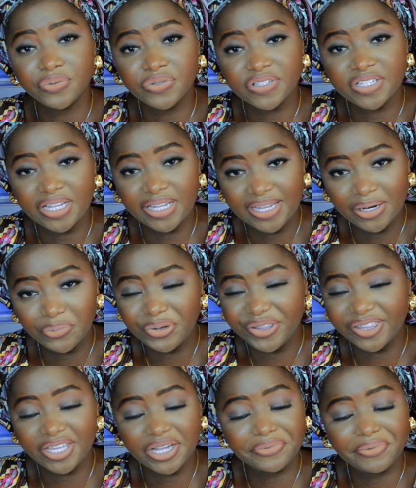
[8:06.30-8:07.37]
today, we
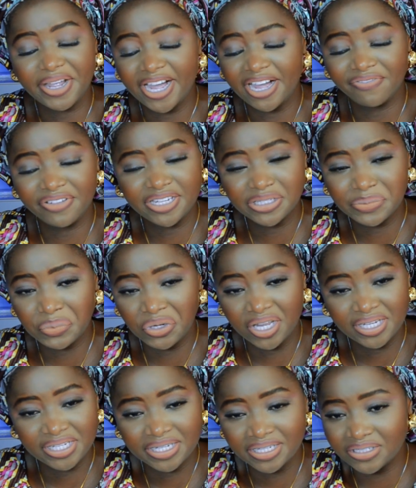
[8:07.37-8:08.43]
think we have
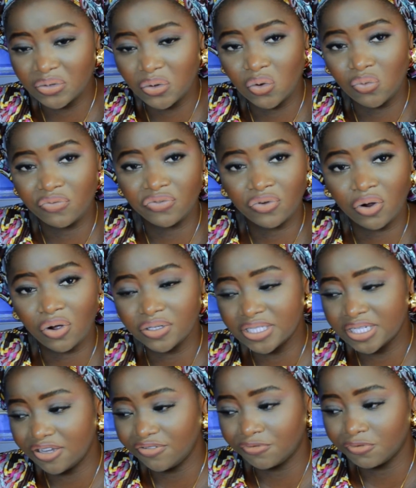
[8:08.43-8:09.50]
independence or we've
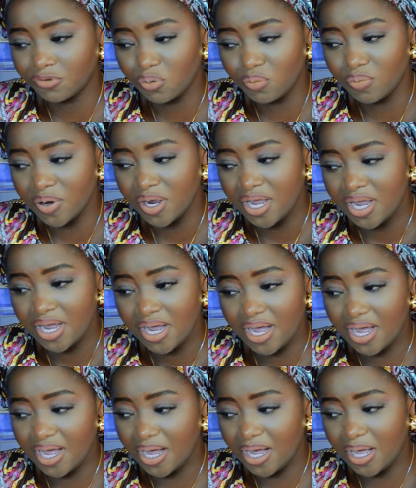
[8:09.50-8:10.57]
cut off from
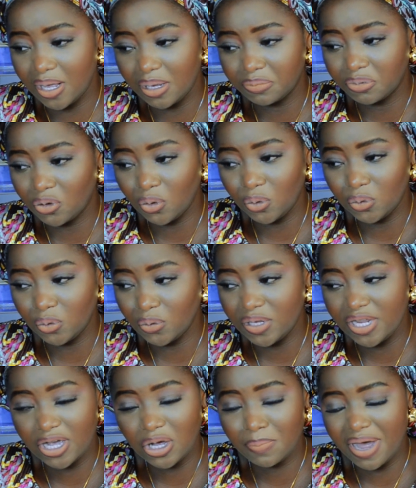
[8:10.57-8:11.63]

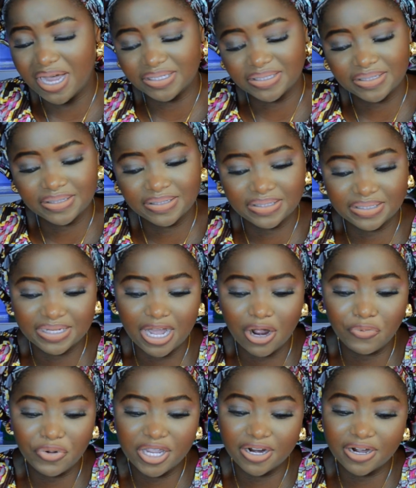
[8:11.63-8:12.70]
colonial masters.
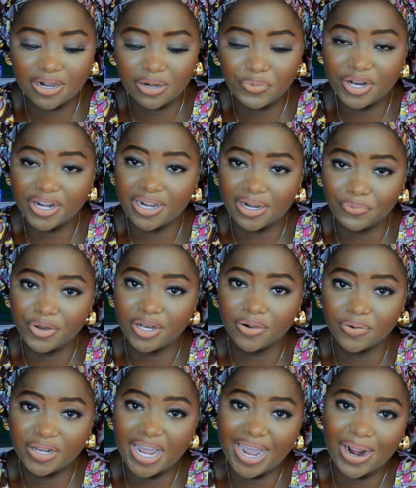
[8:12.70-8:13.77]
Now we
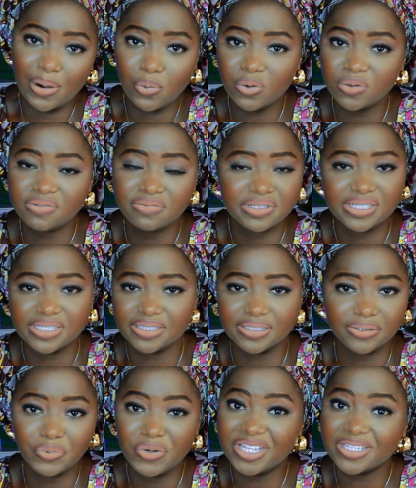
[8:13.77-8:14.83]
are on our
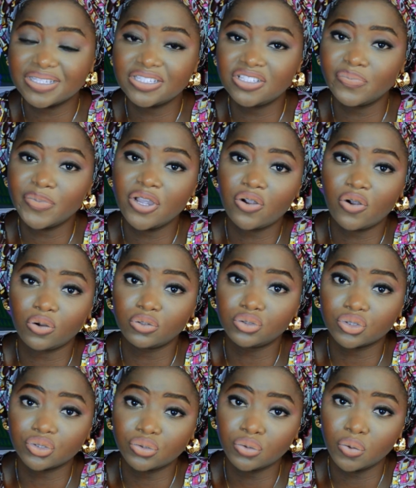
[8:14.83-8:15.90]
own. We are still being
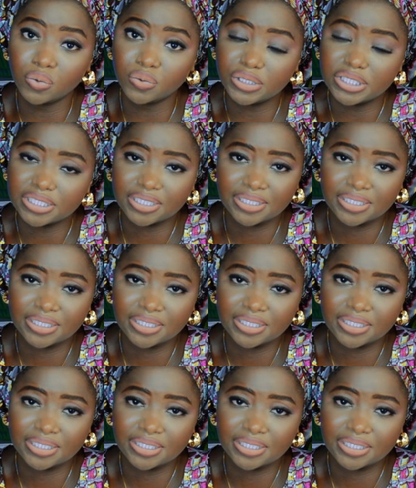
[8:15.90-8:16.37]
controlled.